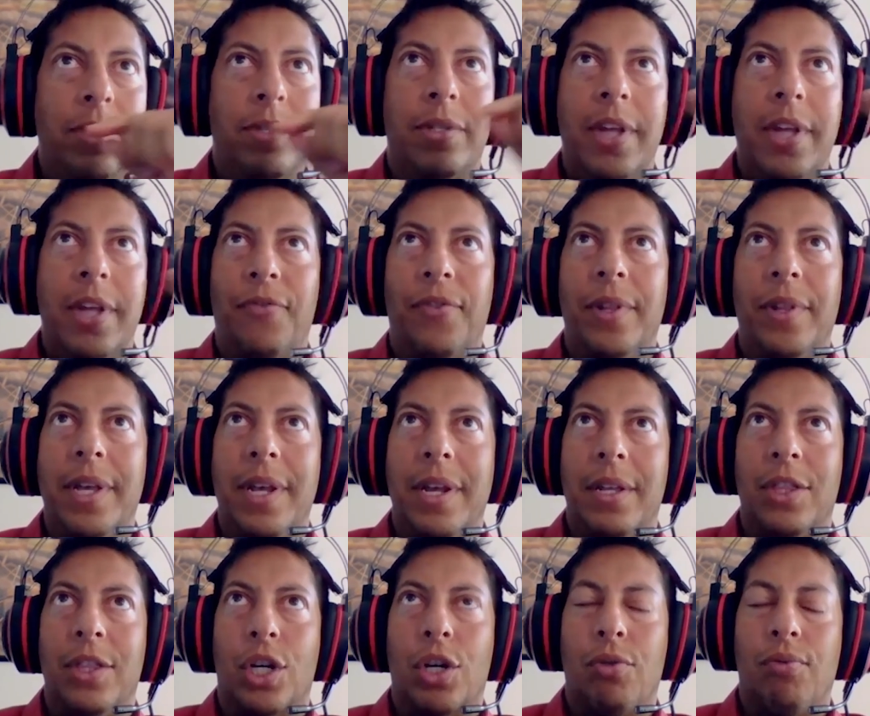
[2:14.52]
definitely
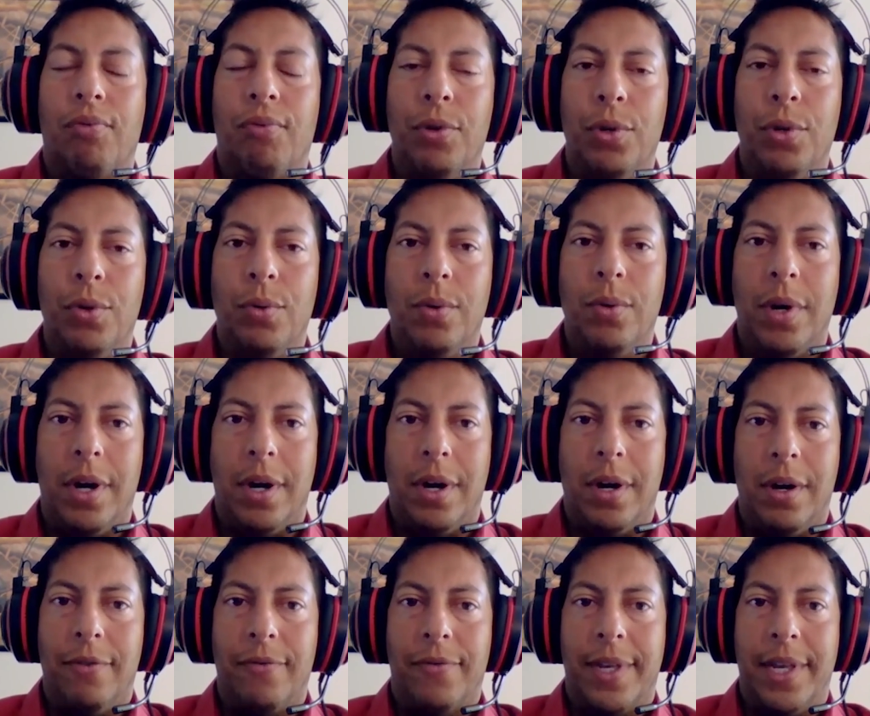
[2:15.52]
in the crew
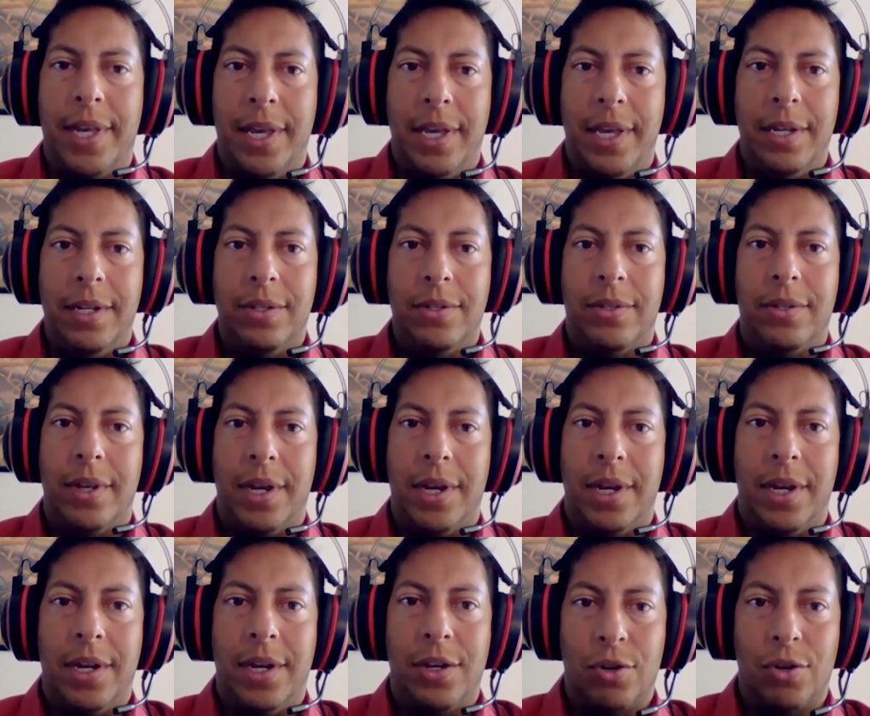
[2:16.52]
of kids
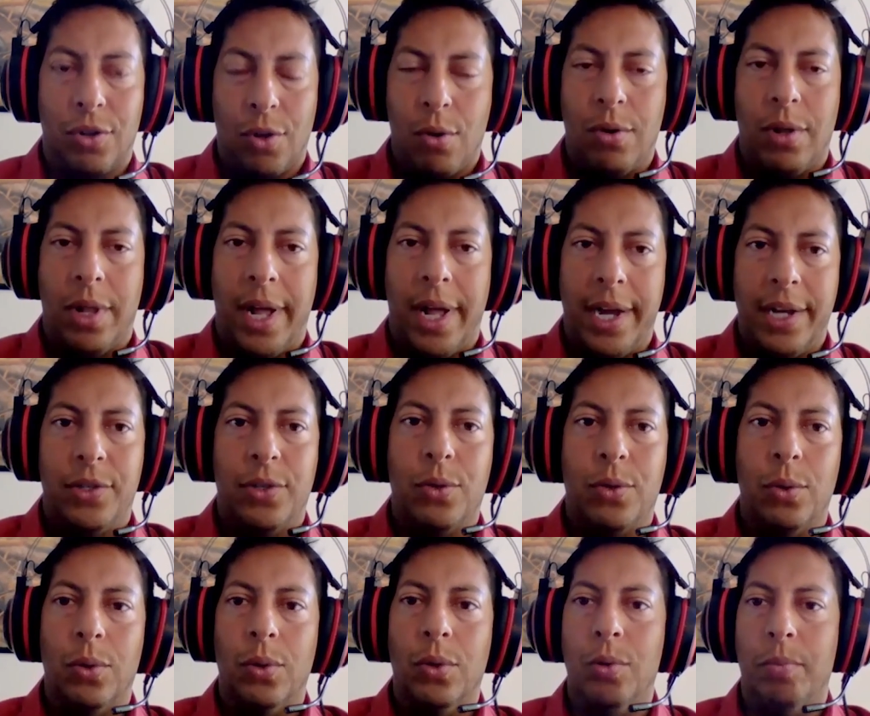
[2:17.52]
in your local high
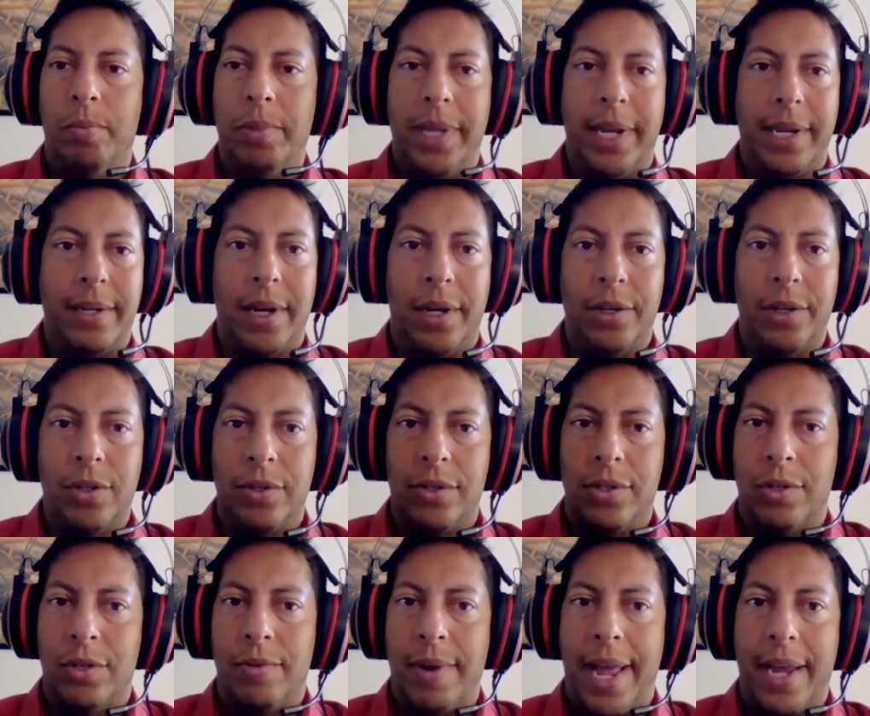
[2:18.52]
school who played Dungeons
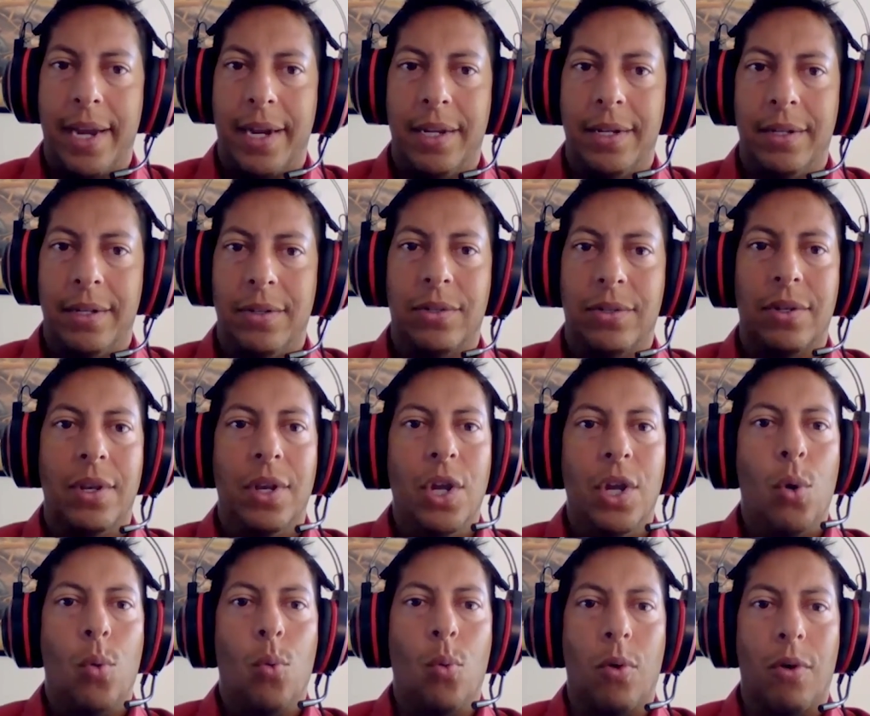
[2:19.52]
and Dragons,
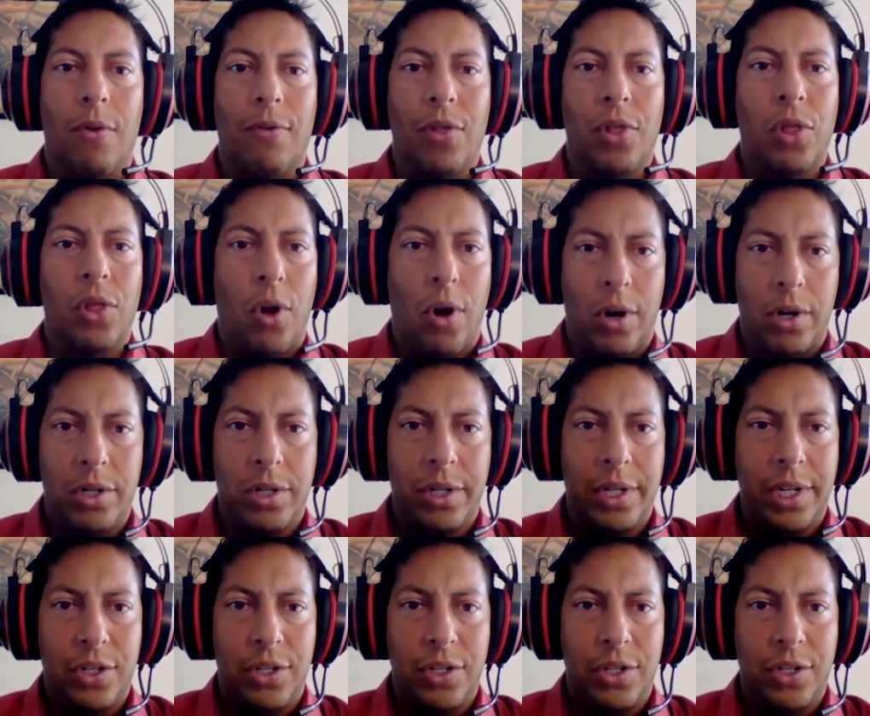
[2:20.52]
were largely